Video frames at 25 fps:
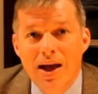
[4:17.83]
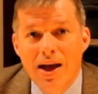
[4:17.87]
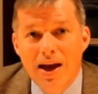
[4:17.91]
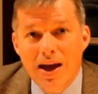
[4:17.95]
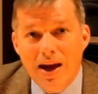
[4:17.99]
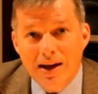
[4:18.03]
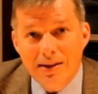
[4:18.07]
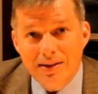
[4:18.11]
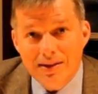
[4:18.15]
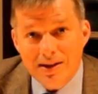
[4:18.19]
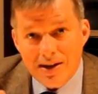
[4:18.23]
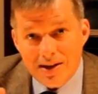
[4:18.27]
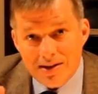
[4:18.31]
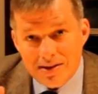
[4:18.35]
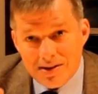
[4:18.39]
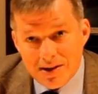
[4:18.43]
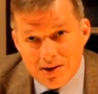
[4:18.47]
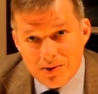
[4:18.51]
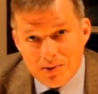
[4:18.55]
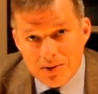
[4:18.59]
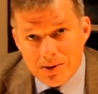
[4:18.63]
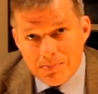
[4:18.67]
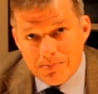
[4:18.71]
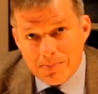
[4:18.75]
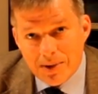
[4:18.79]
And the idea
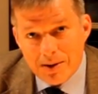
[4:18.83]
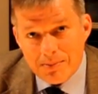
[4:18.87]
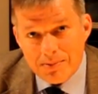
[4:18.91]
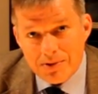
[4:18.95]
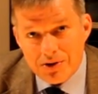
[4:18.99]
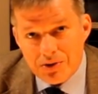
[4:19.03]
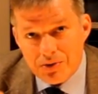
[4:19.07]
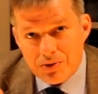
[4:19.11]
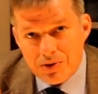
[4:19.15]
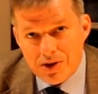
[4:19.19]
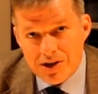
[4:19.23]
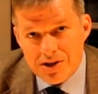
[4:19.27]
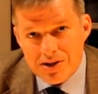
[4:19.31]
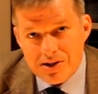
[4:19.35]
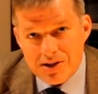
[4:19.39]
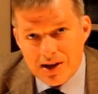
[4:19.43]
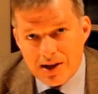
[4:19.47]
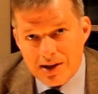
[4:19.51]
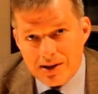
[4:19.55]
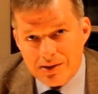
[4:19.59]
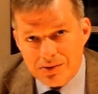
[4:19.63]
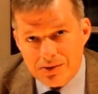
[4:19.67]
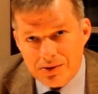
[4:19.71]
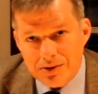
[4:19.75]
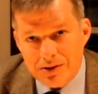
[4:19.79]
with the public trust
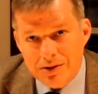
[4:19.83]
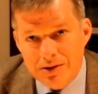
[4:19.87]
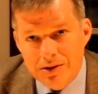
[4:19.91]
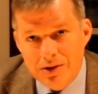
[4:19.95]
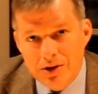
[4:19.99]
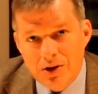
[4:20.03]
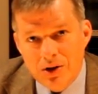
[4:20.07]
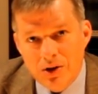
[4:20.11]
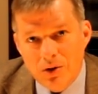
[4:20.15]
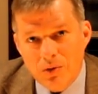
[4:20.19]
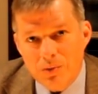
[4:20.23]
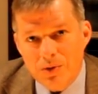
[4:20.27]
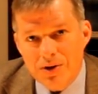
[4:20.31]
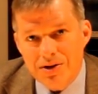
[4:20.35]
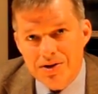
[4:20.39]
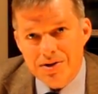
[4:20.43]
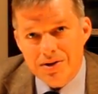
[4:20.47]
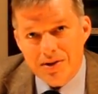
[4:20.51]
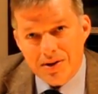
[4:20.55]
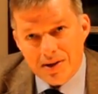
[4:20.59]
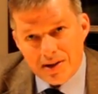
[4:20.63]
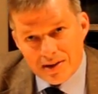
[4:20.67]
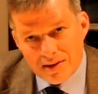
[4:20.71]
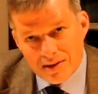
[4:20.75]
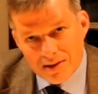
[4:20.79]
doctrine
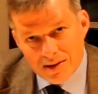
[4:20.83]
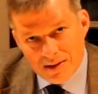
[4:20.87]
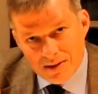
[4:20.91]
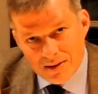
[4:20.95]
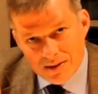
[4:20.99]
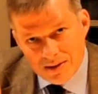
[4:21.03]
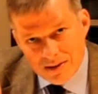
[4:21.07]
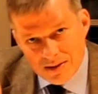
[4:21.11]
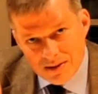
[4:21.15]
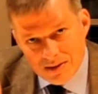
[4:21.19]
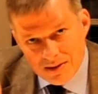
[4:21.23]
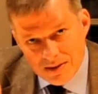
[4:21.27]
was that the